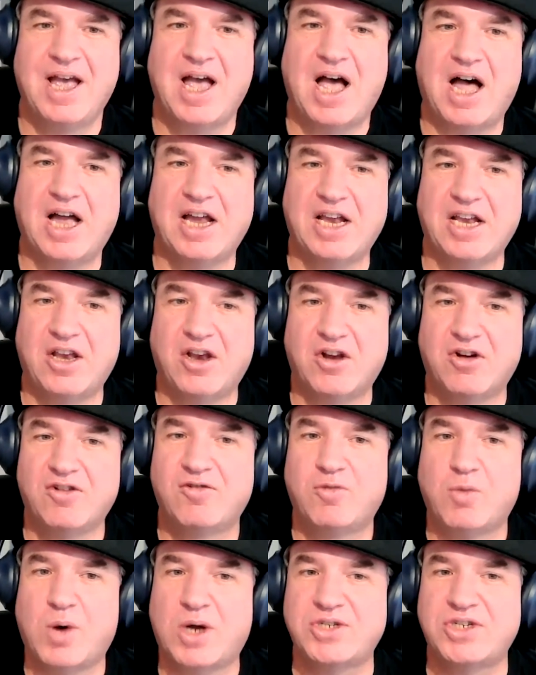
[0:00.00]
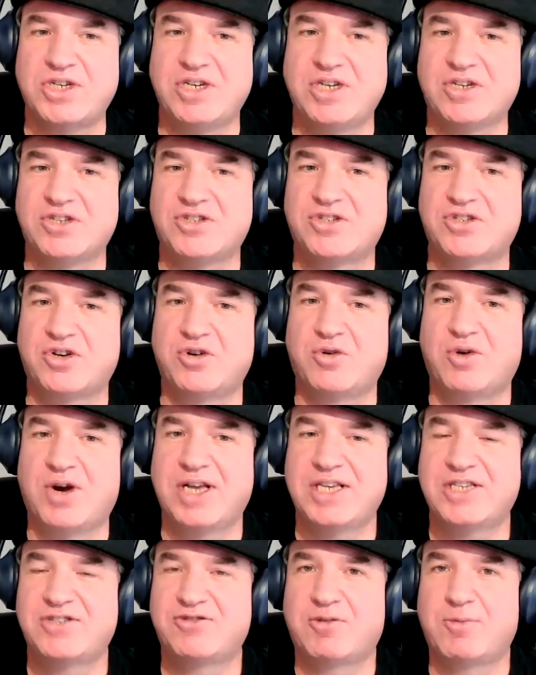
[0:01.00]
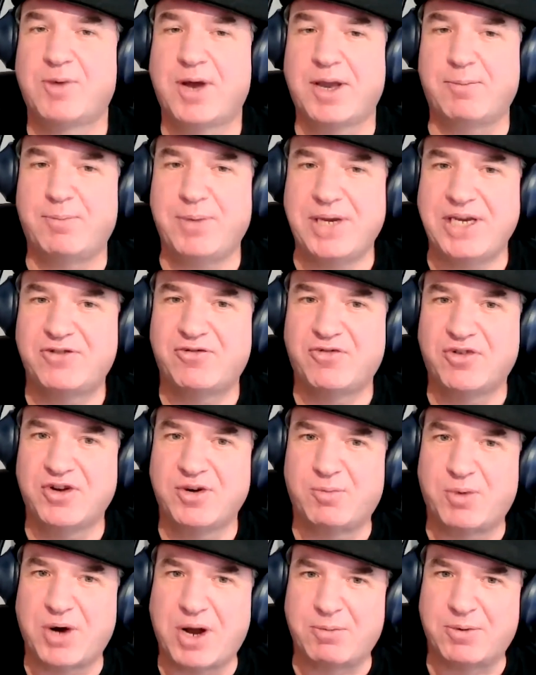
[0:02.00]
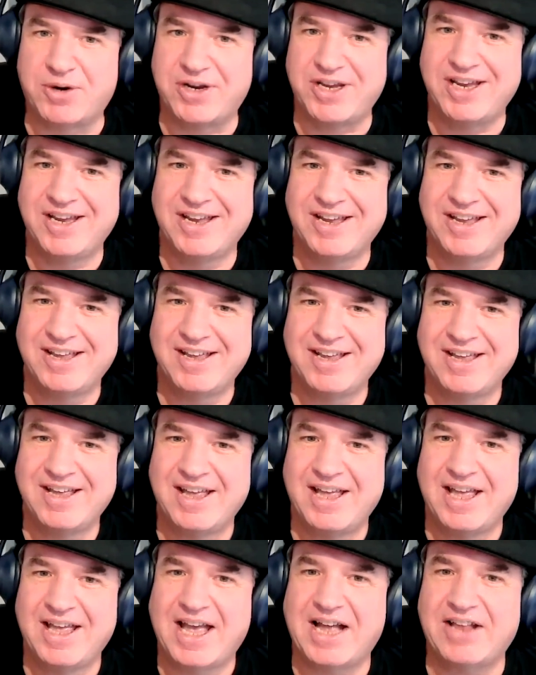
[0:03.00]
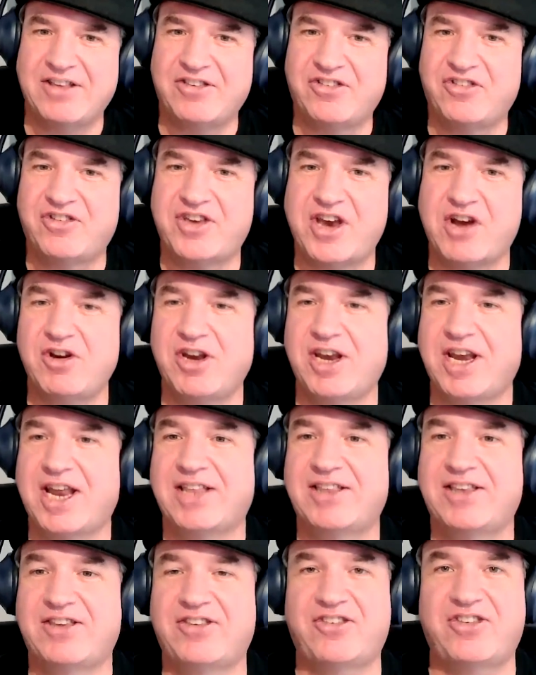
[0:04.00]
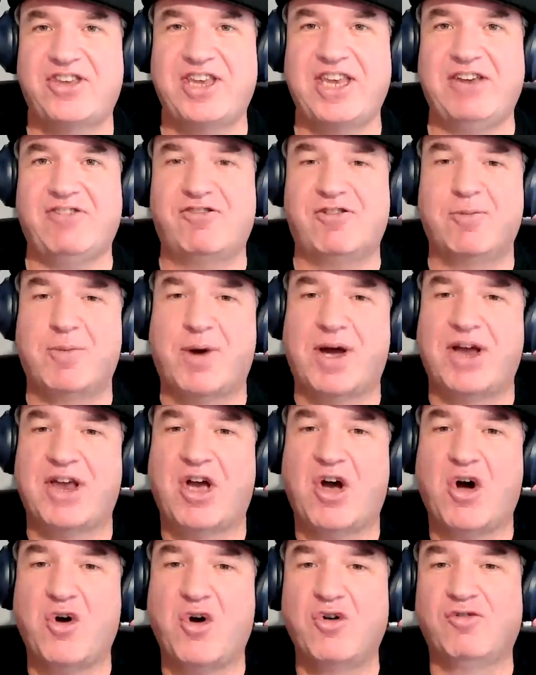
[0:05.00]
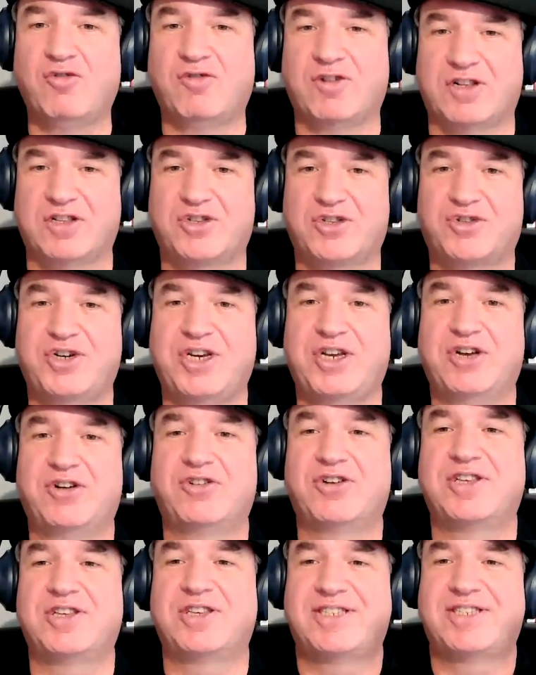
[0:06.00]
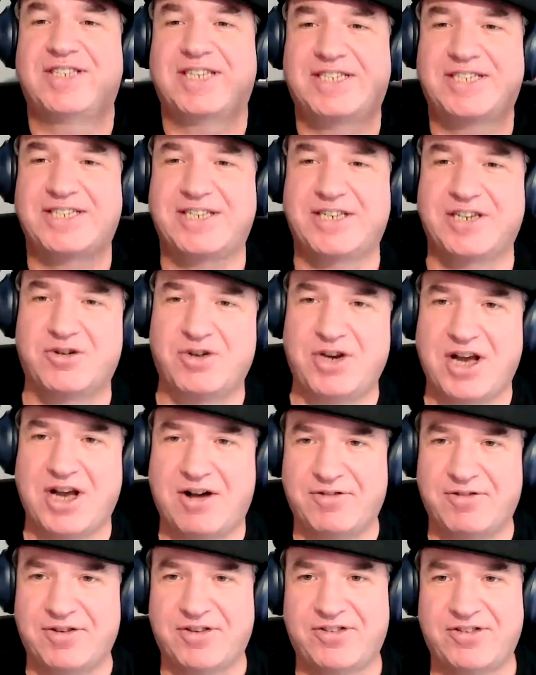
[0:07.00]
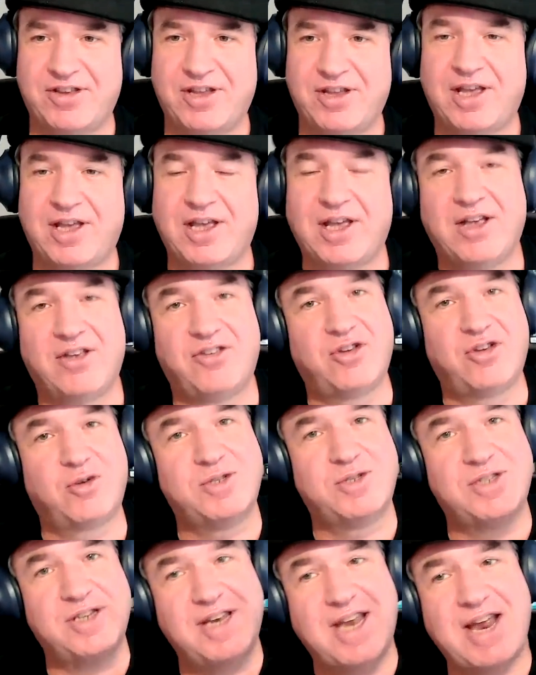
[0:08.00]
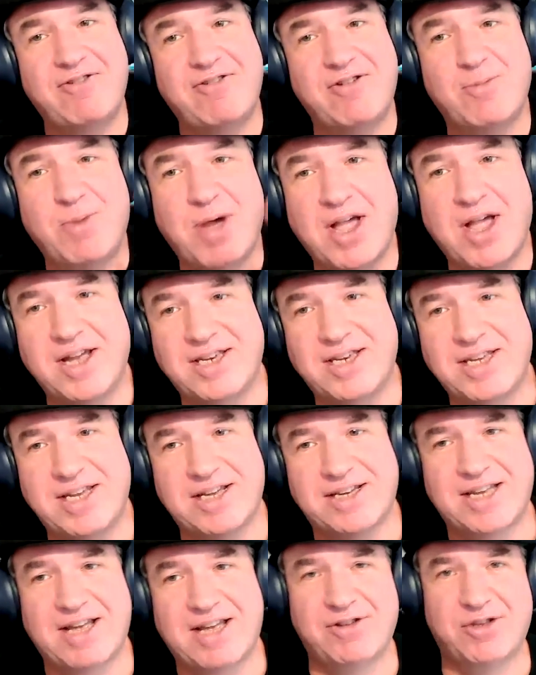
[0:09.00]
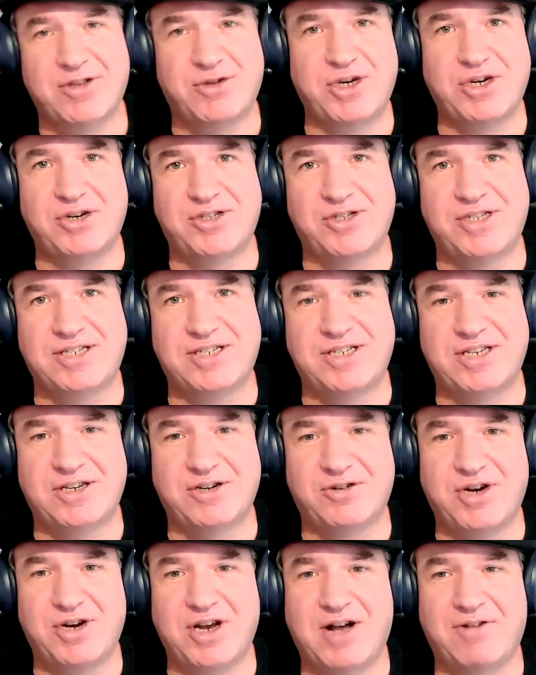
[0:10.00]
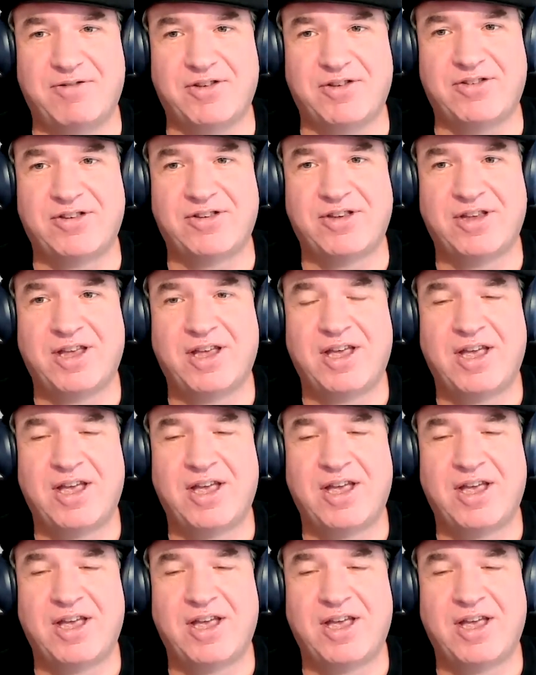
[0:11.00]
I love watching the sunrise from my beachfront property and staring at the sea from my oval 360-degree office. So it was never my idea to have a 360-degree office.